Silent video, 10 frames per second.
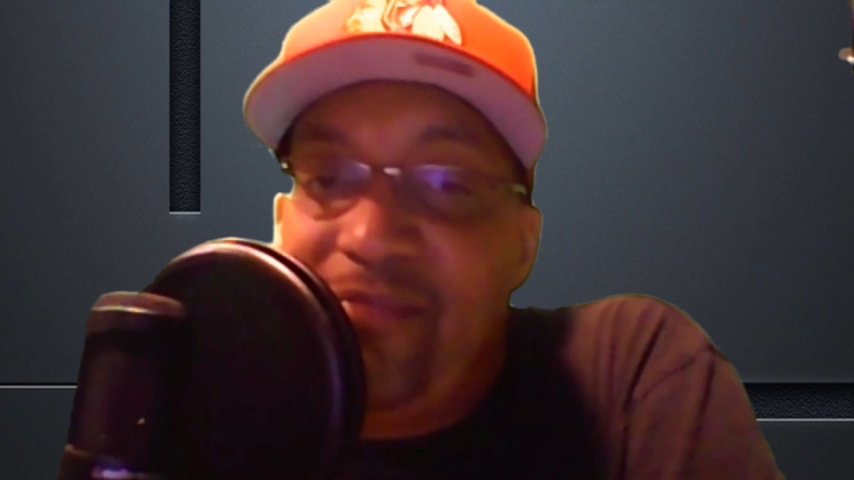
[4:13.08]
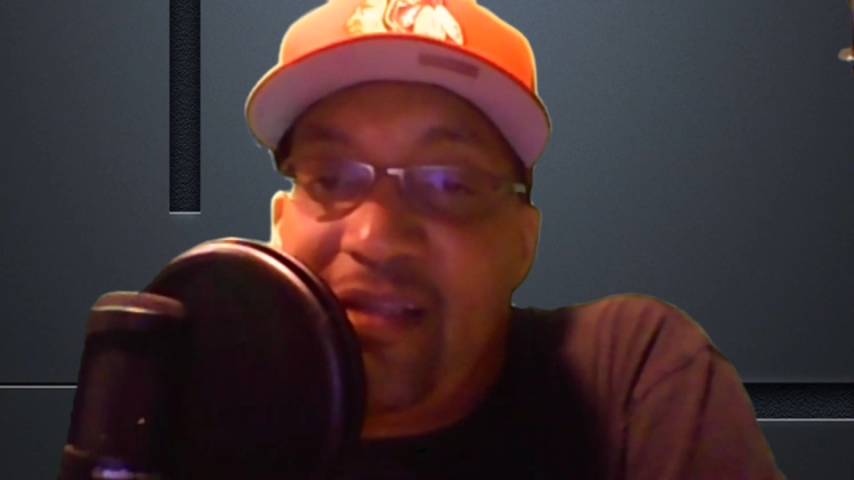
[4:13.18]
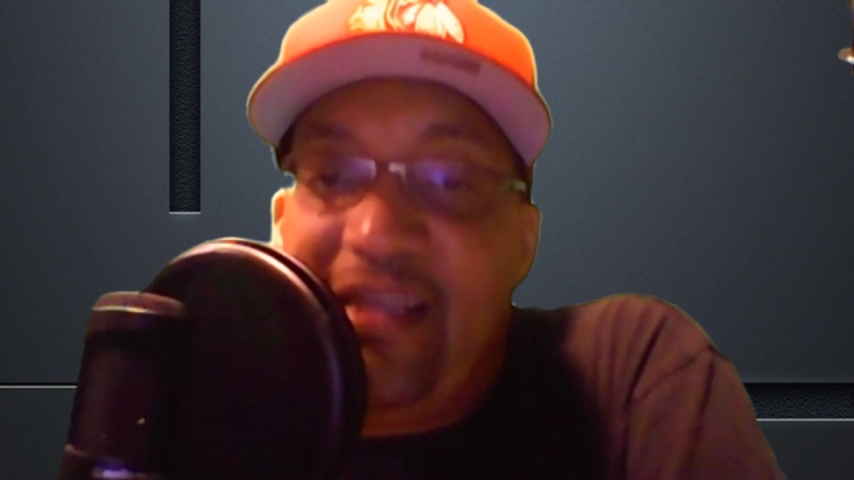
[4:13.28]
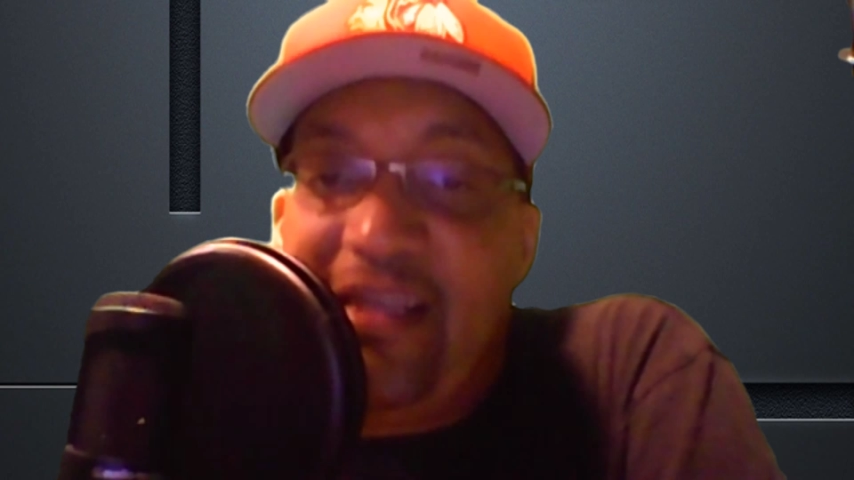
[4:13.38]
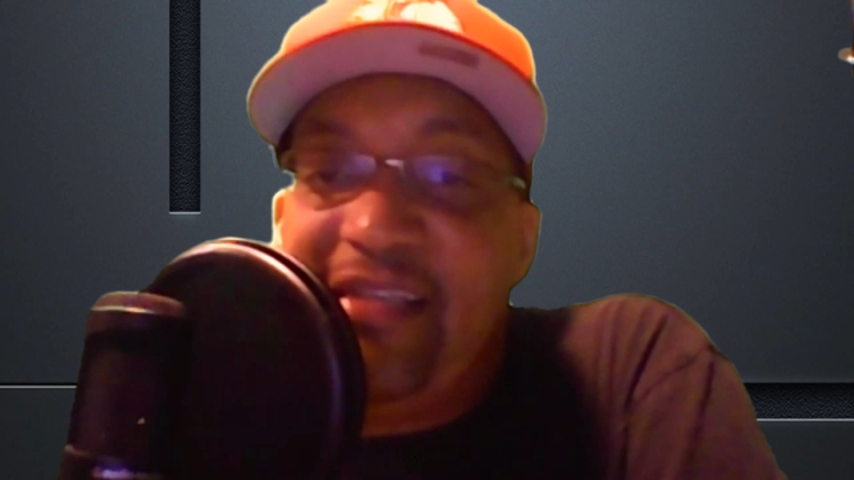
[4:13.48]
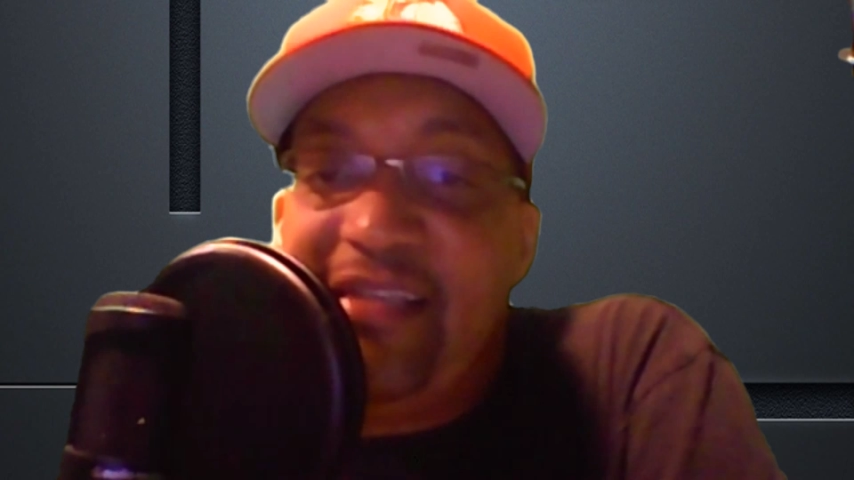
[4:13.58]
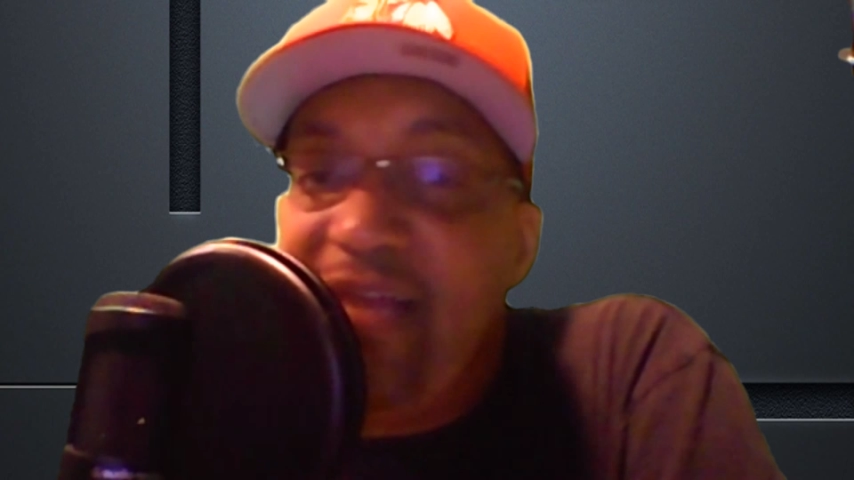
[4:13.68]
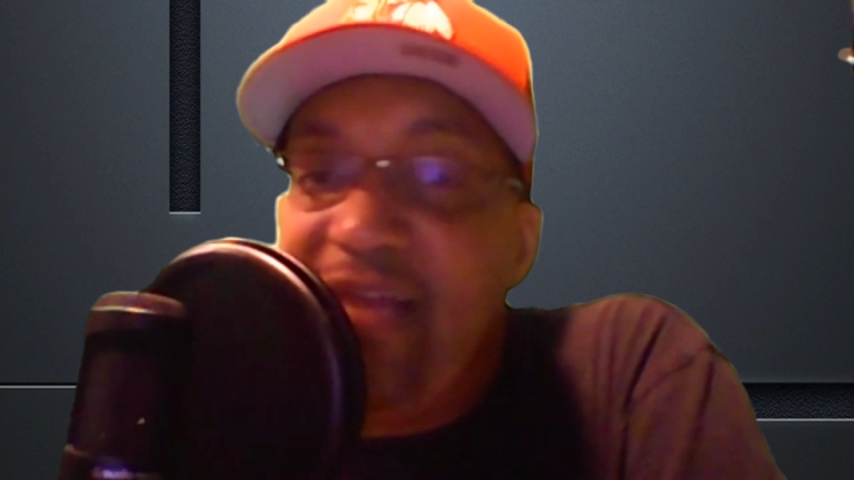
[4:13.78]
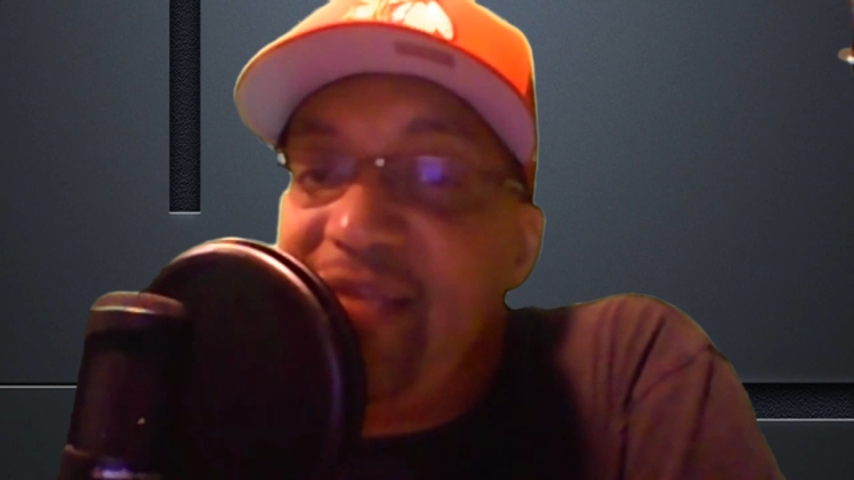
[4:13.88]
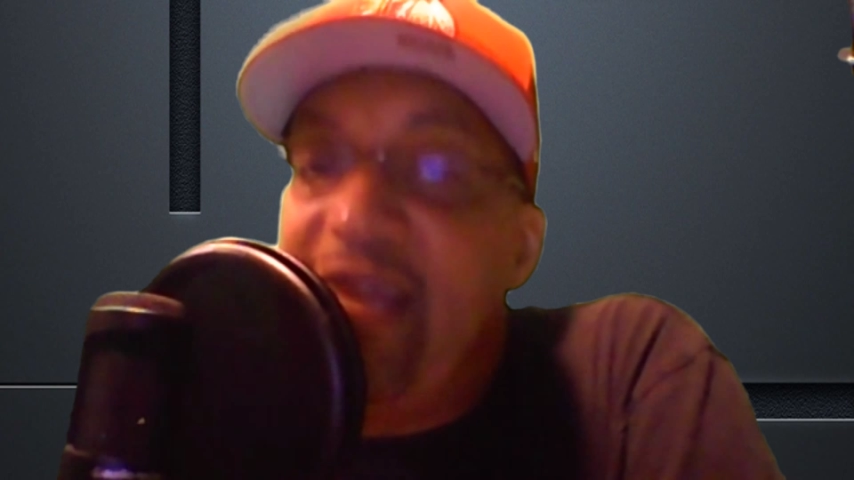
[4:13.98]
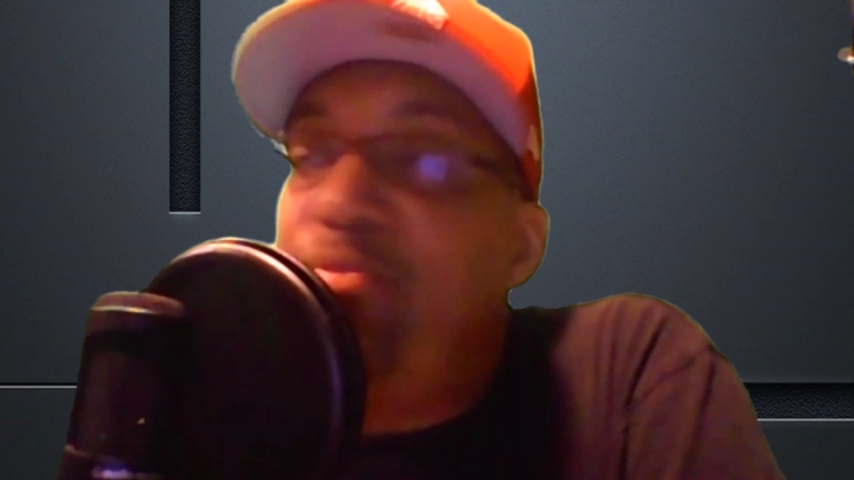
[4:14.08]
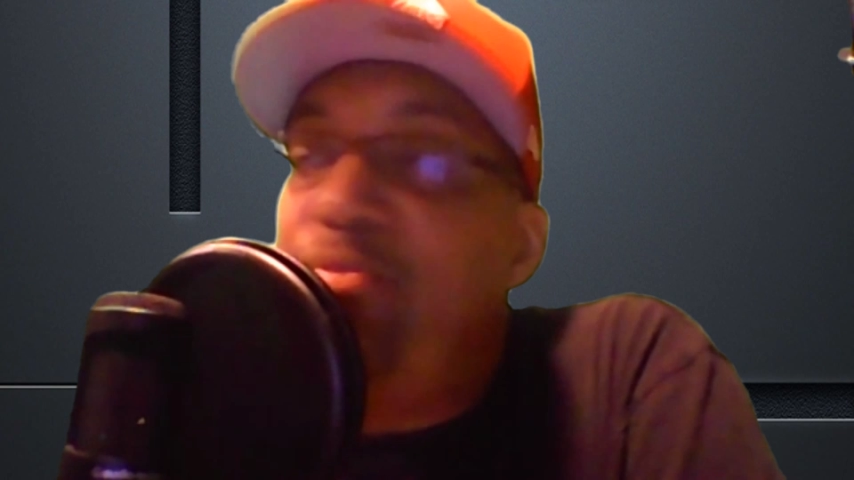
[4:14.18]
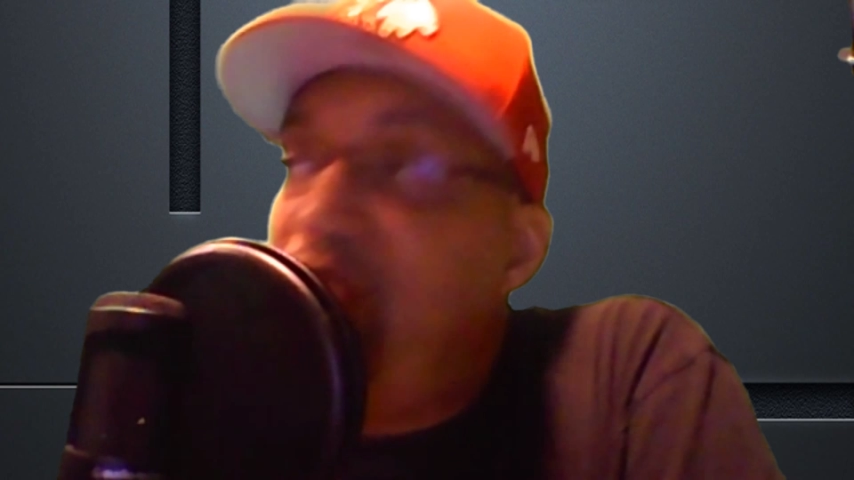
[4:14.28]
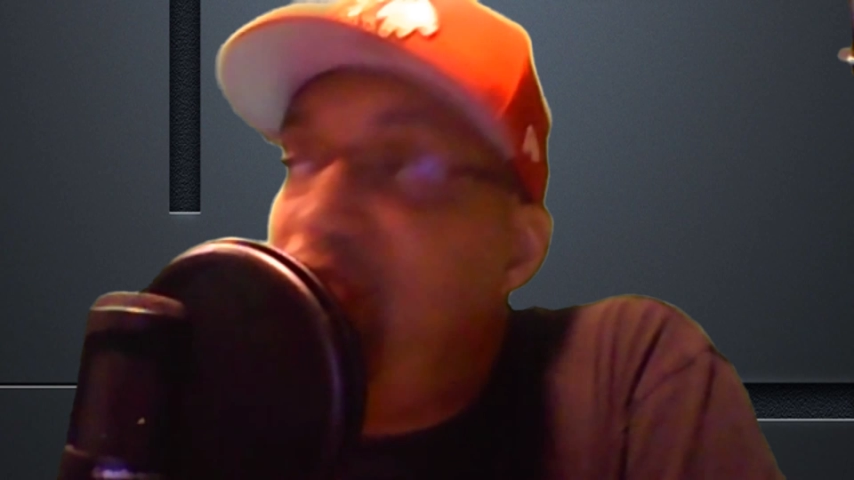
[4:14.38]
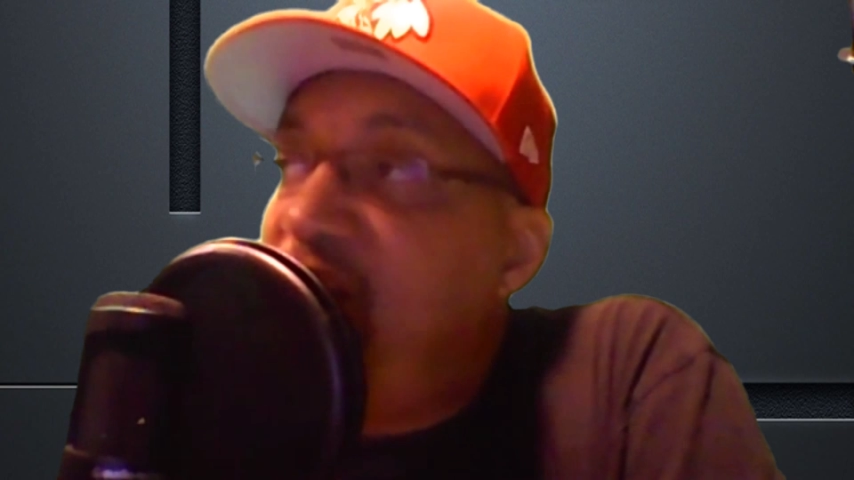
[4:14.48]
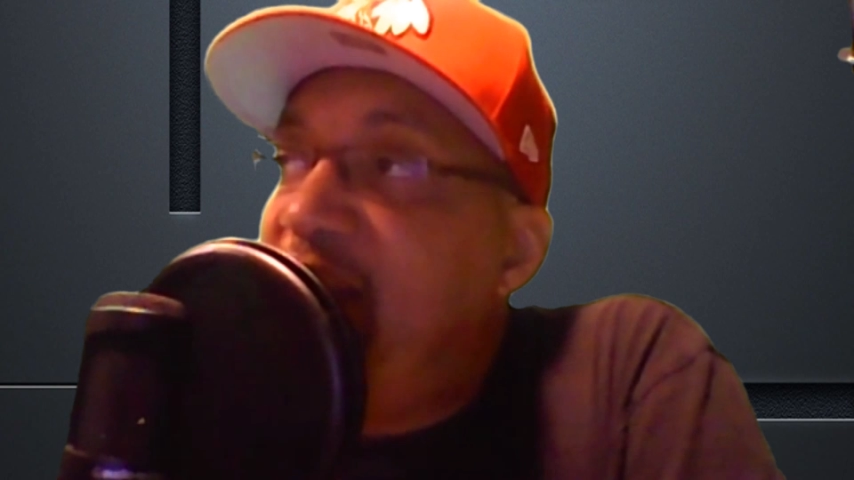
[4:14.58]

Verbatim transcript: Klay Thompson had a pretty good